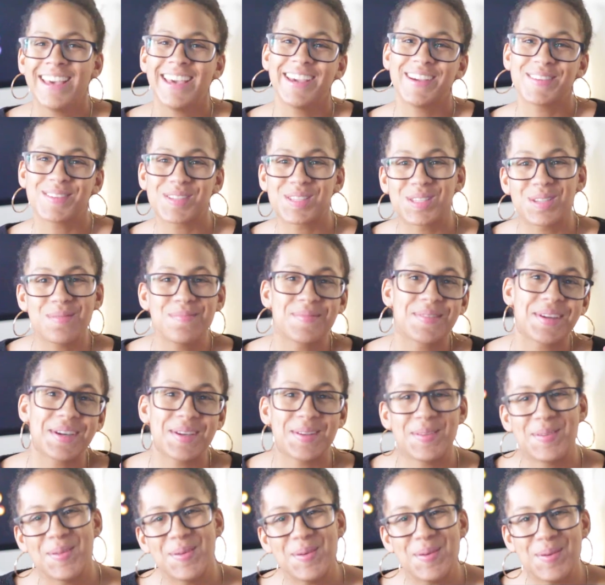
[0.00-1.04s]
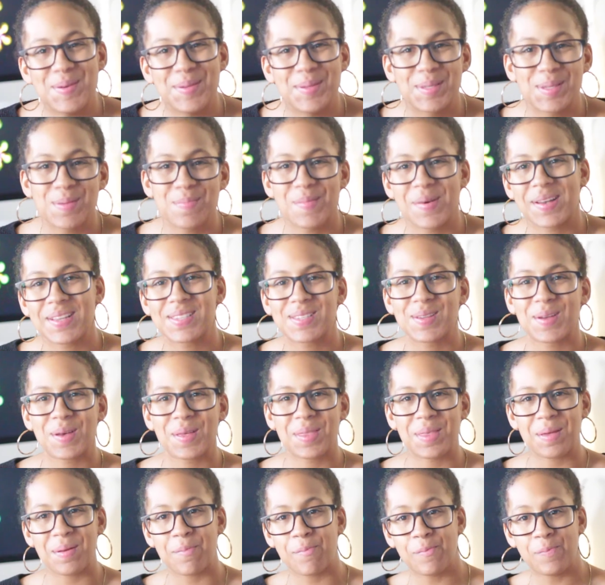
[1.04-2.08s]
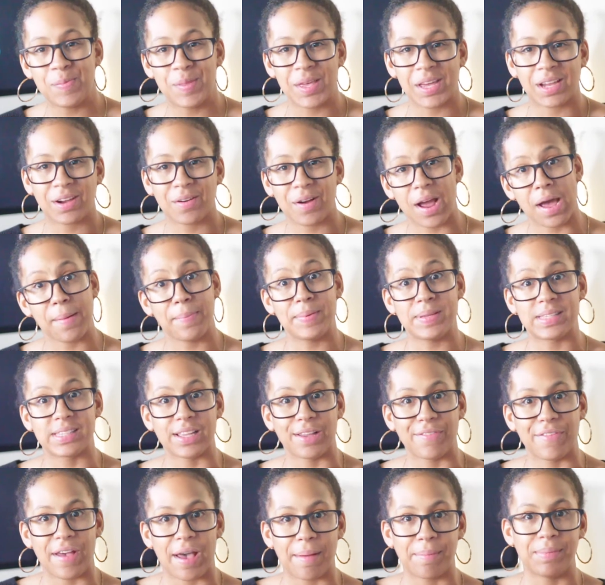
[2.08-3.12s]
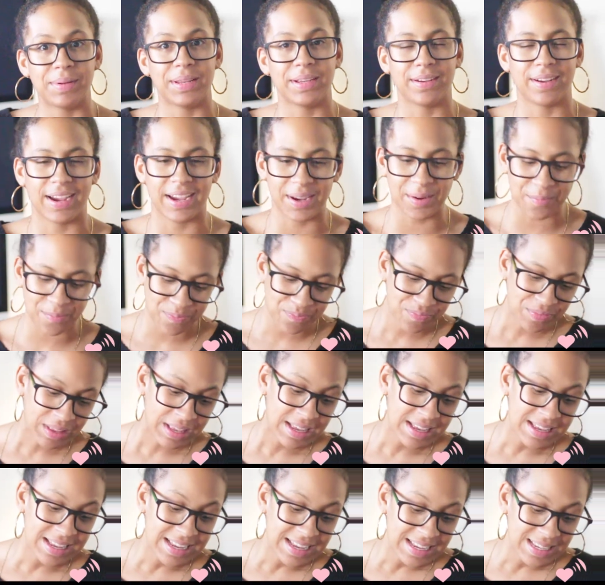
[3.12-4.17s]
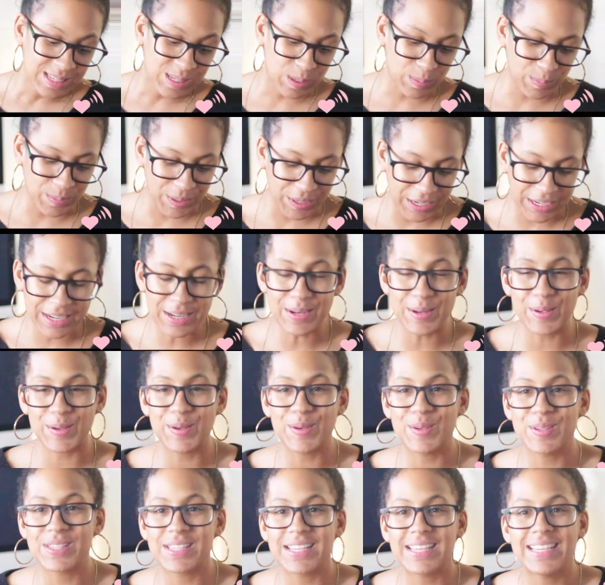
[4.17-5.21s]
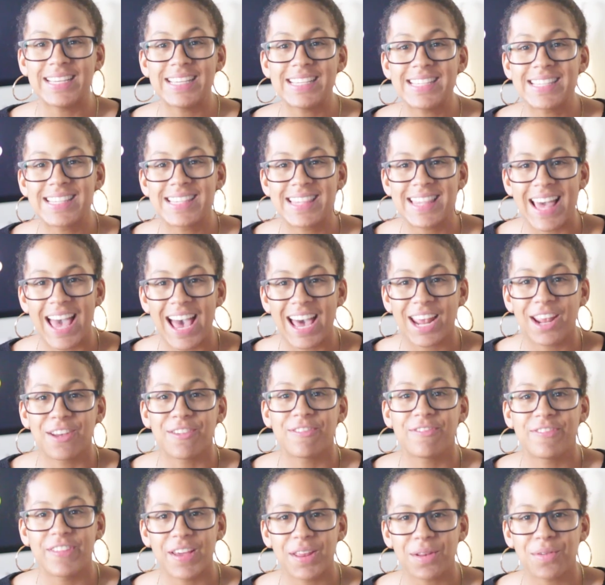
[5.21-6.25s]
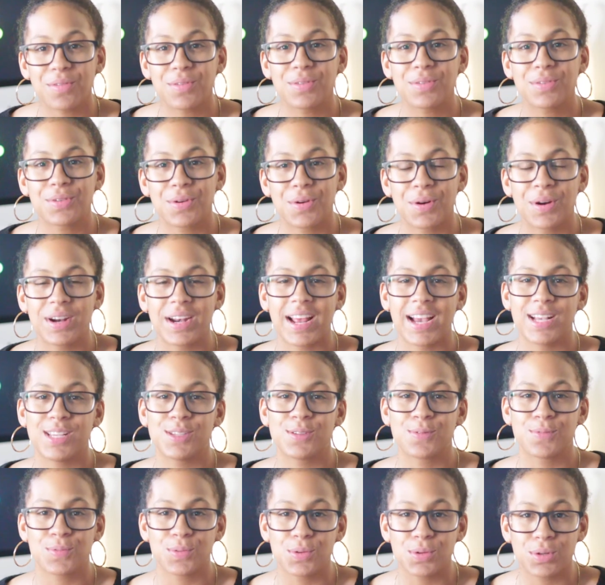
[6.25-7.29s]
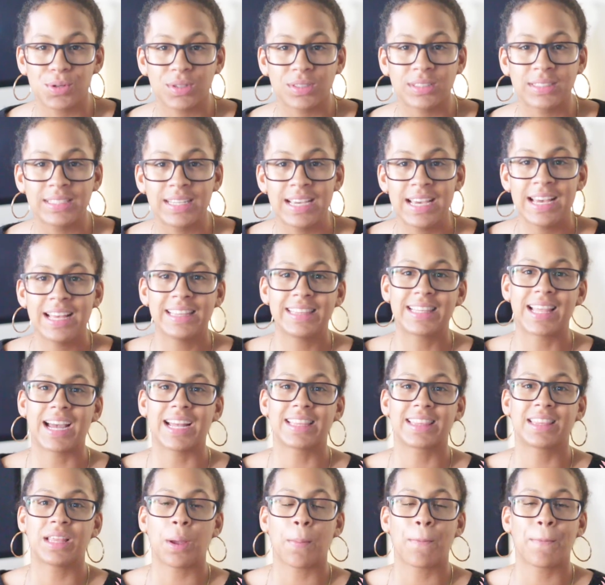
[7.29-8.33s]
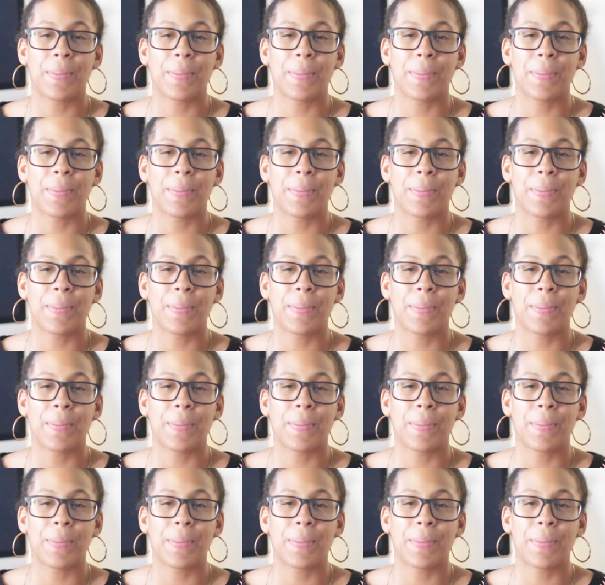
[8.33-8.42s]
here's some good news amongst all the crappy stuff happening, right? Some good news is that a federal court has ruled that the